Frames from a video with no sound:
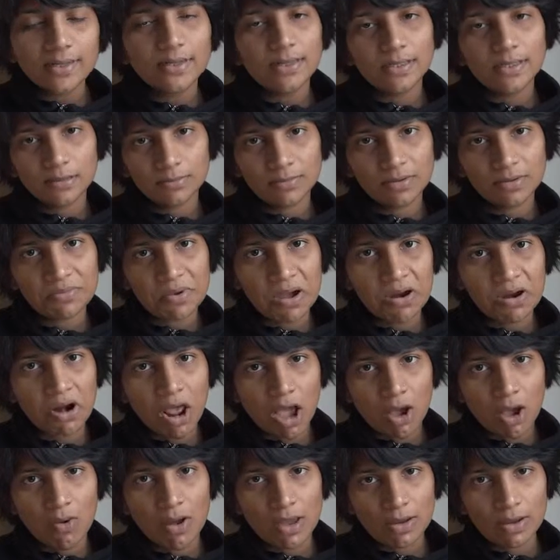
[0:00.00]
a little bit about
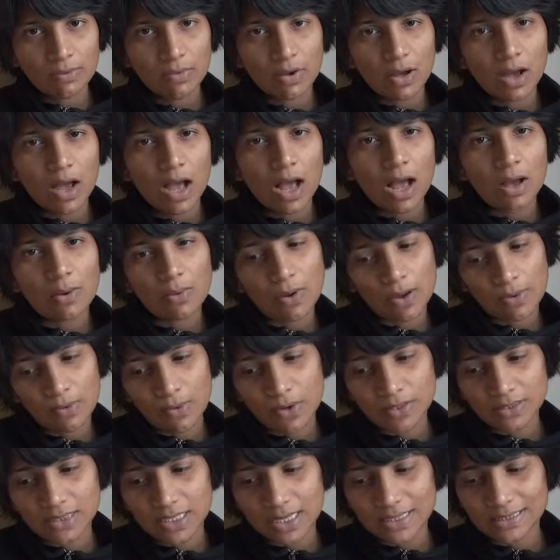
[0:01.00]
how I, how I
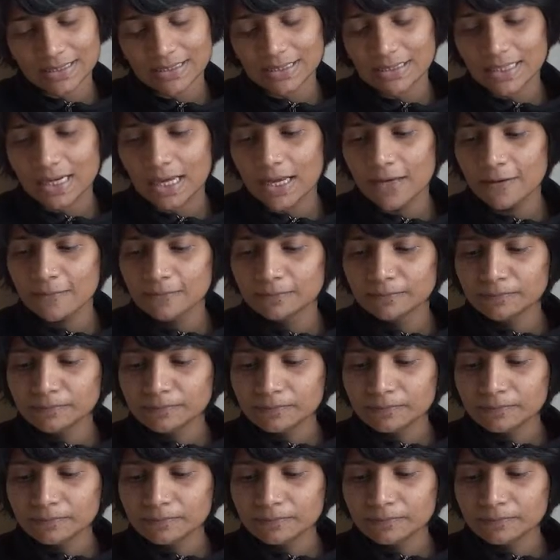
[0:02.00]
was yesterday.